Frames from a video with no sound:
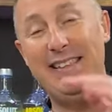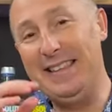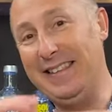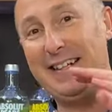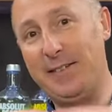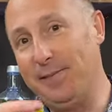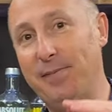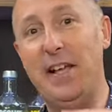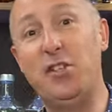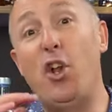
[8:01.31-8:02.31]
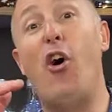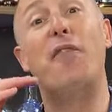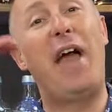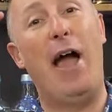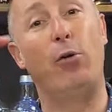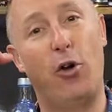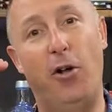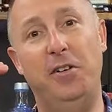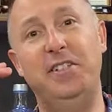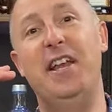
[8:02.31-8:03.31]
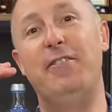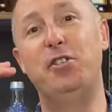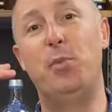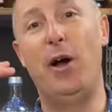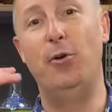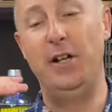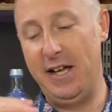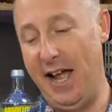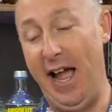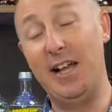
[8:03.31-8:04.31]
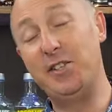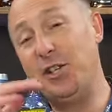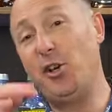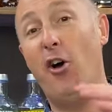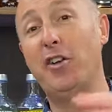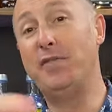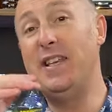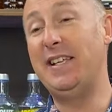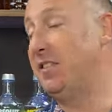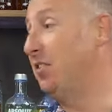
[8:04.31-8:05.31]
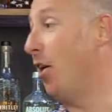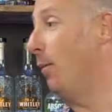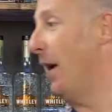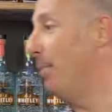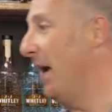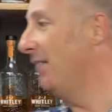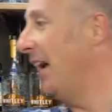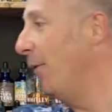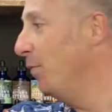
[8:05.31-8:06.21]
There is a lot of alcohol in there as well, uh, so you kind of need to dial that back down.